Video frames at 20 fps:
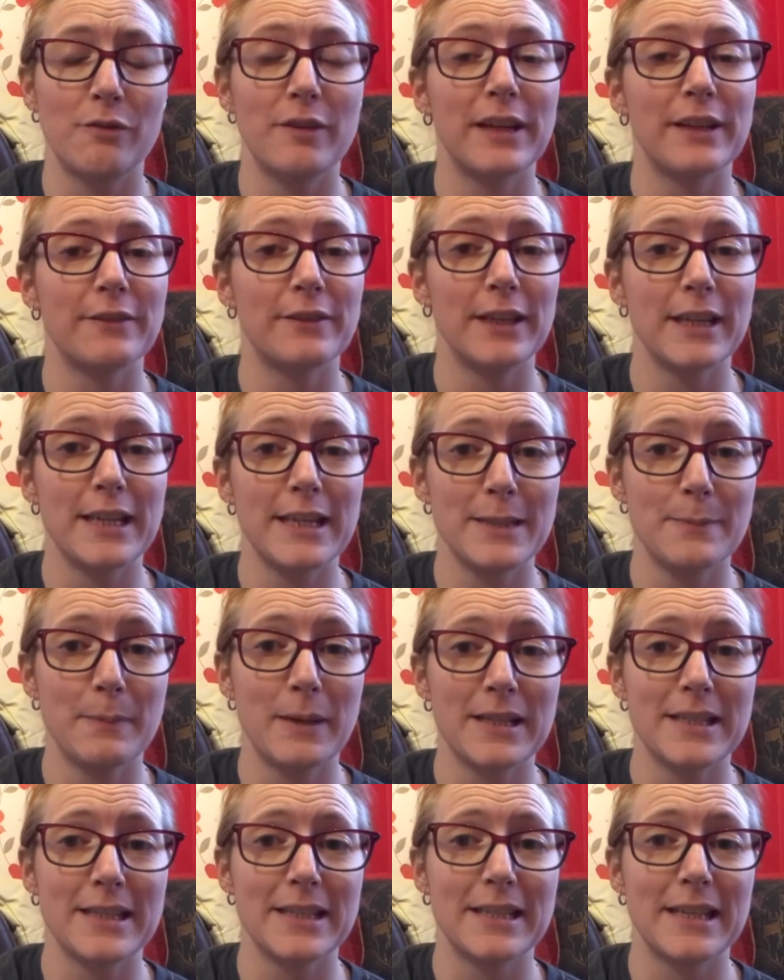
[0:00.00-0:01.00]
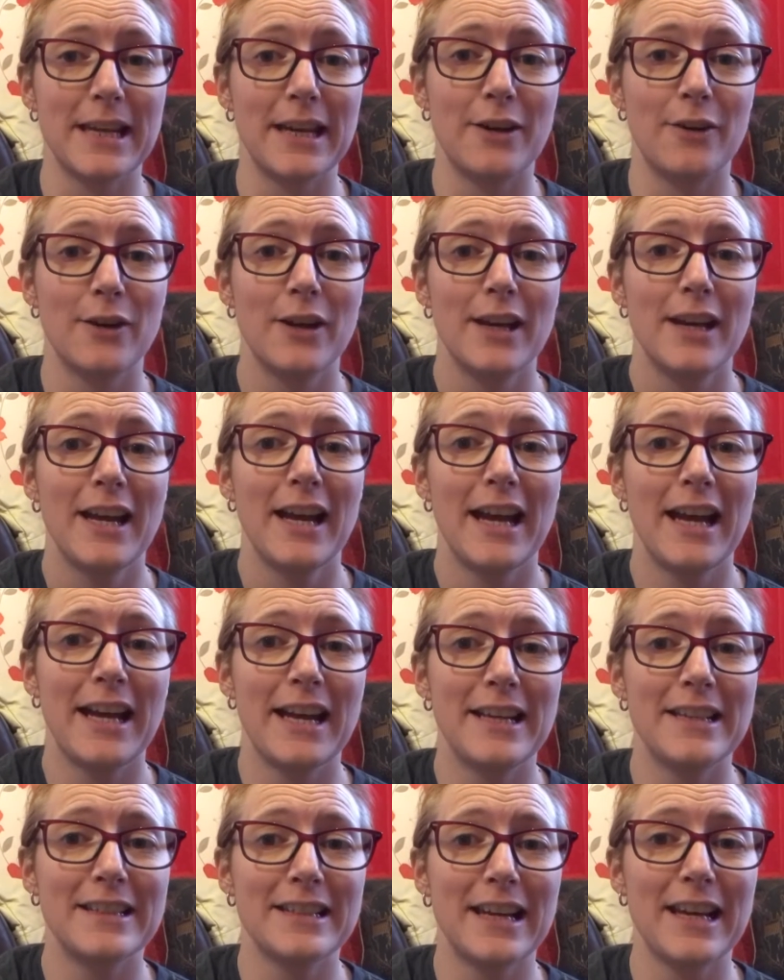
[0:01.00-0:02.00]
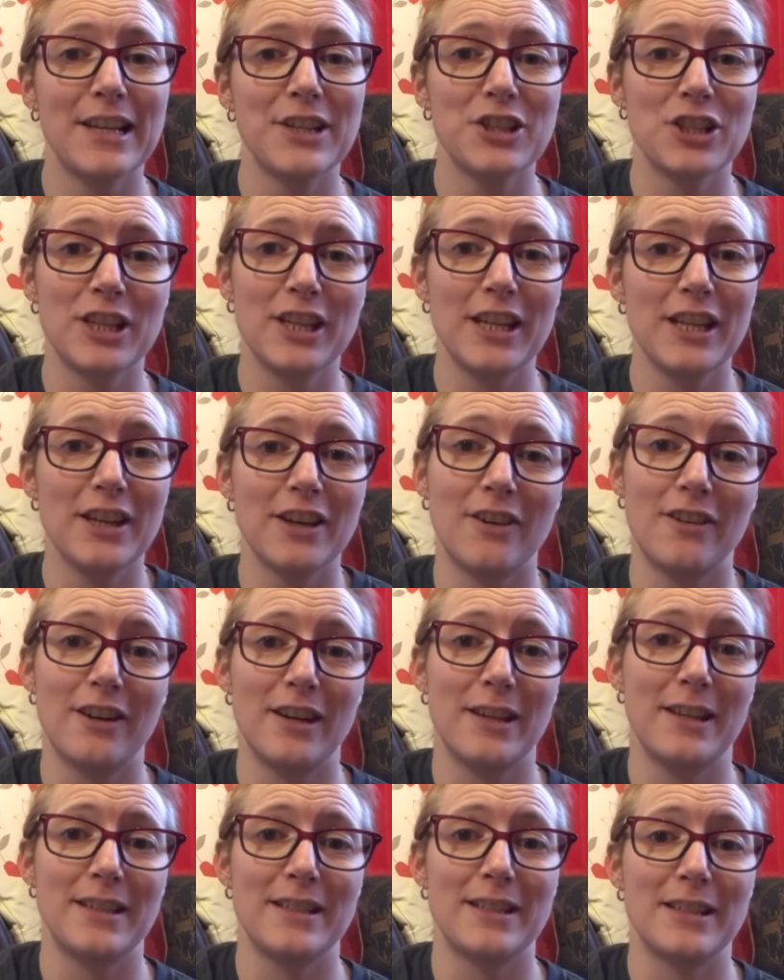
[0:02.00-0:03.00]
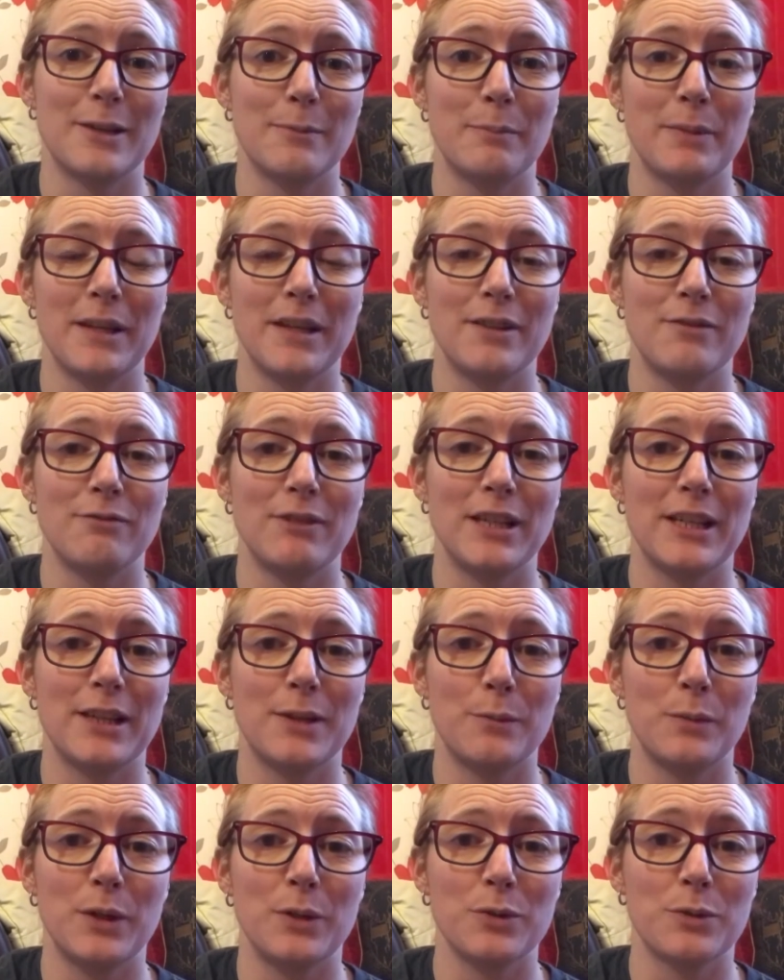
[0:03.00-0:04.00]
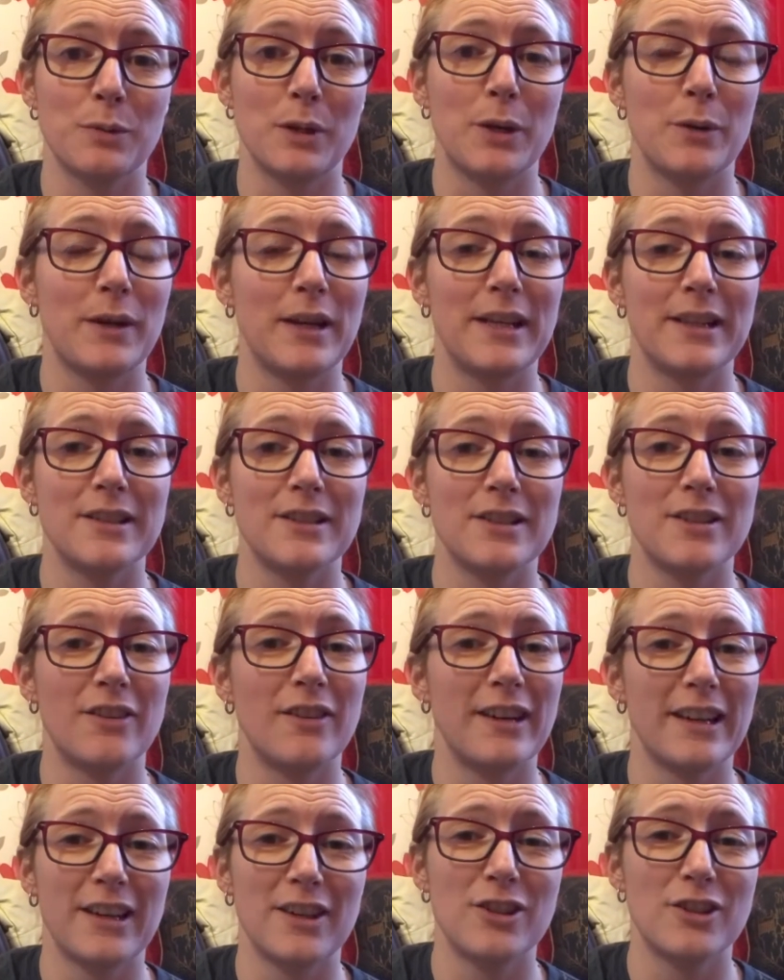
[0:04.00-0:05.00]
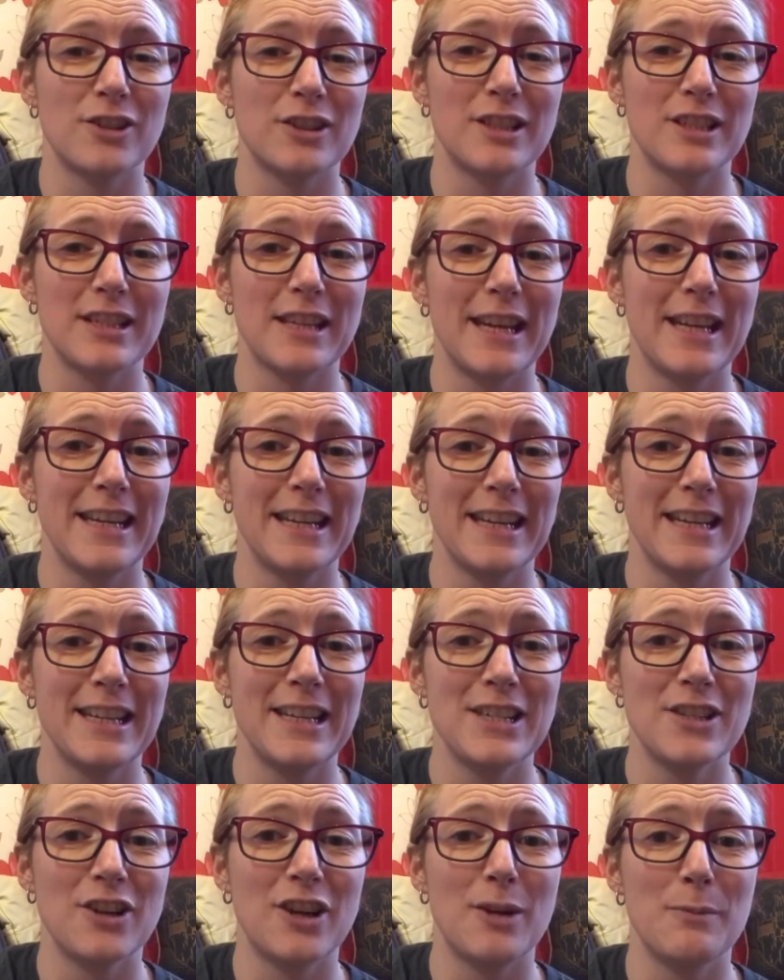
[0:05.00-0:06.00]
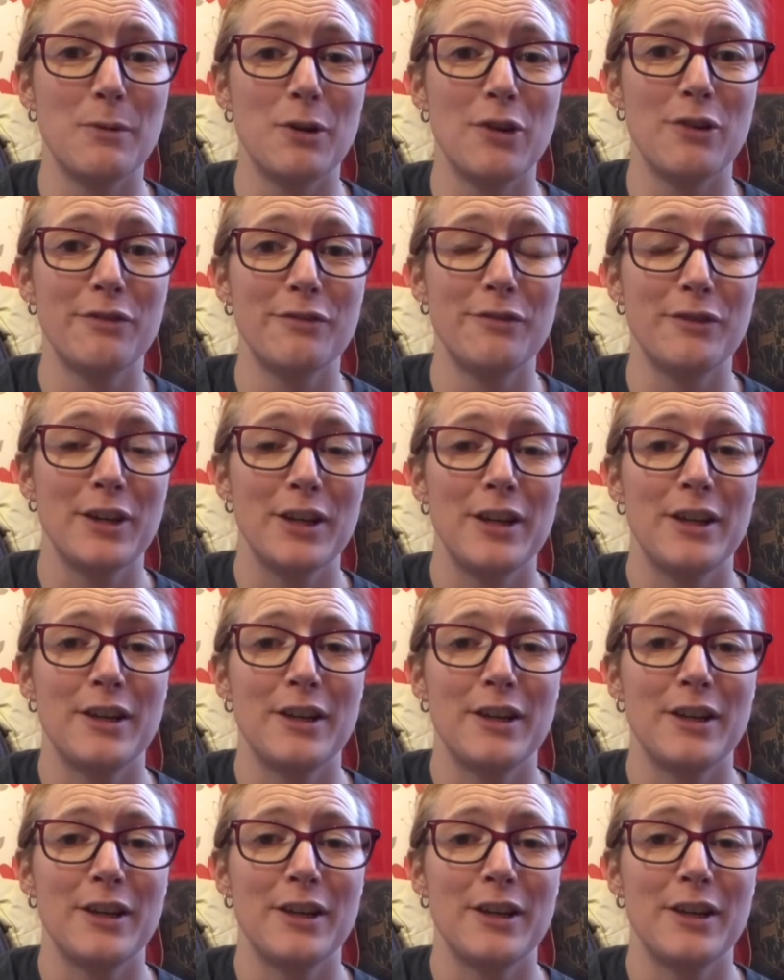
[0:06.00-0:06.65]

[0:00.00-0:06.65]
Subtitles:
Thankfully he's better now, and actually I ended up being really unwell as well, and I couldn't take any time off